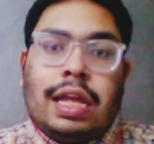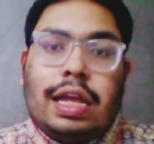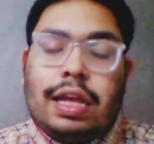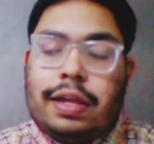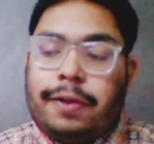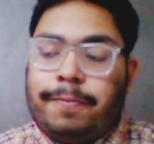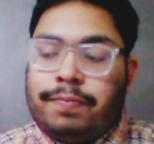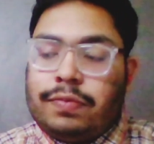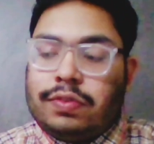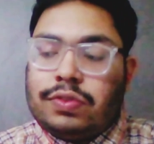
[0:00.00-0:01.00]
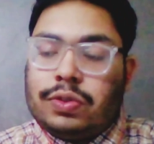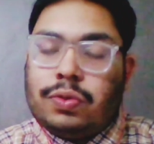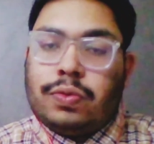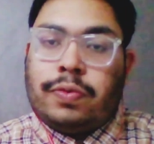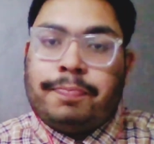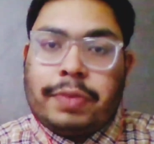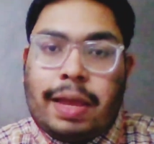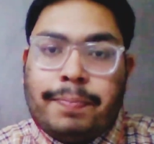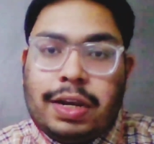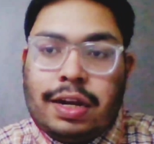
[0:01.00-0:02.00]
Uh, so
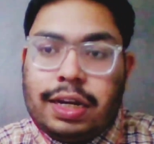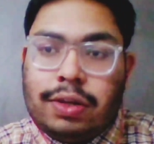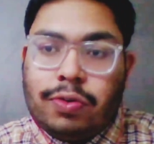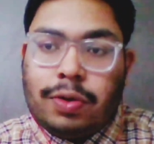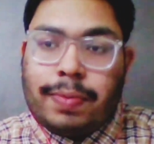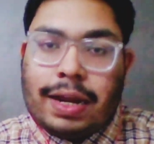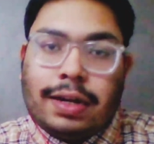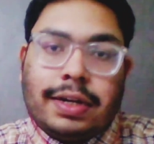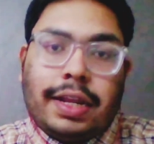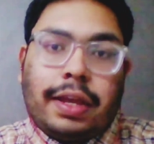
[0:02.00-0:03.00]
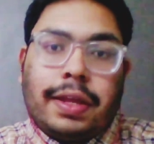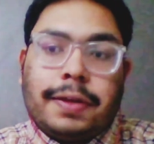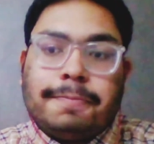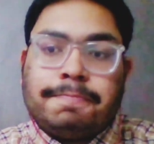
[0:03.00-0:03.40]
happy learning. Goodbye. Take care.